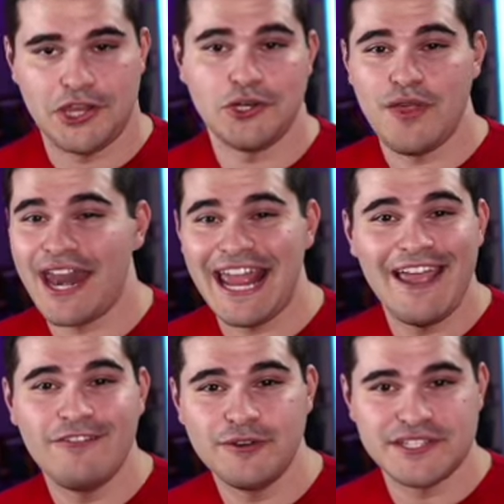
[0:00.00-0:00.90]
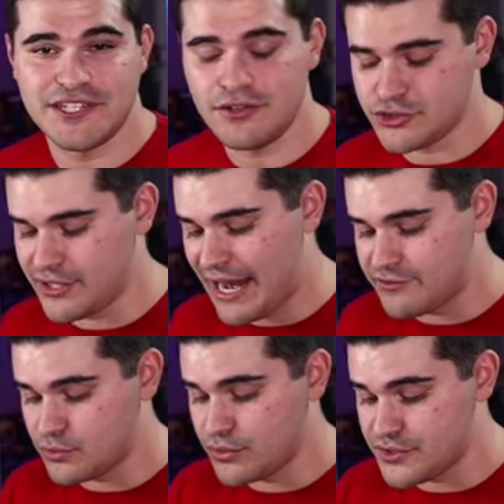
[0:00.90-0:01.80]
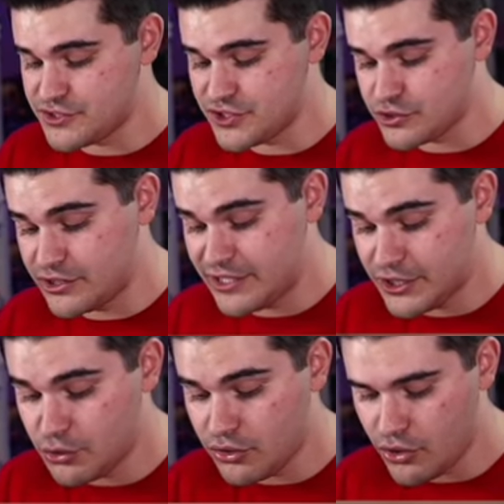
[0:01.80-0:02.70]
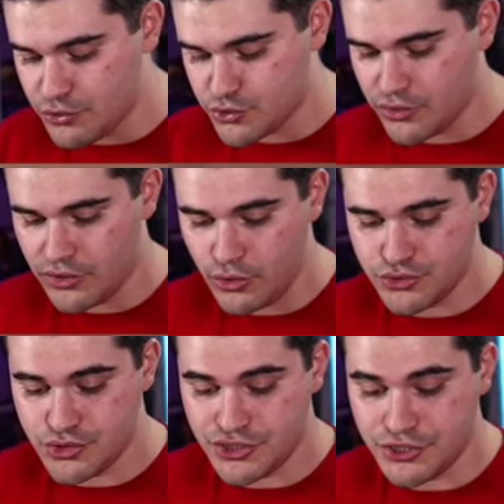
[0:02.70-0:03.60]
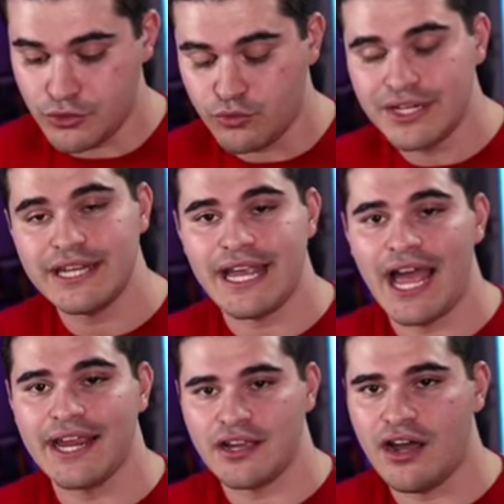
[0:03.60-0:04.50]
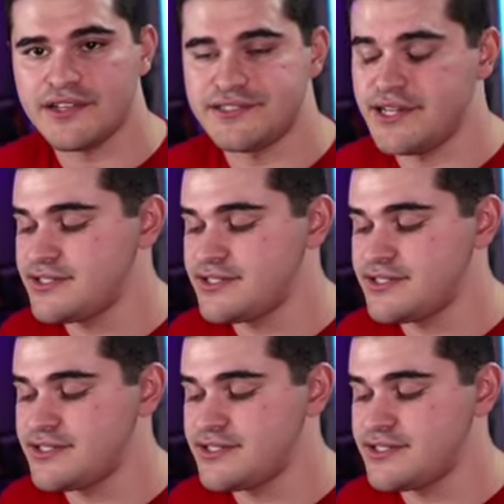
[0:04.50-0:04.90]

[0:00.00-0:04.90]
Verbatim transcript: can do that every single turn afterwards, just getting you closer and closer to your really high costed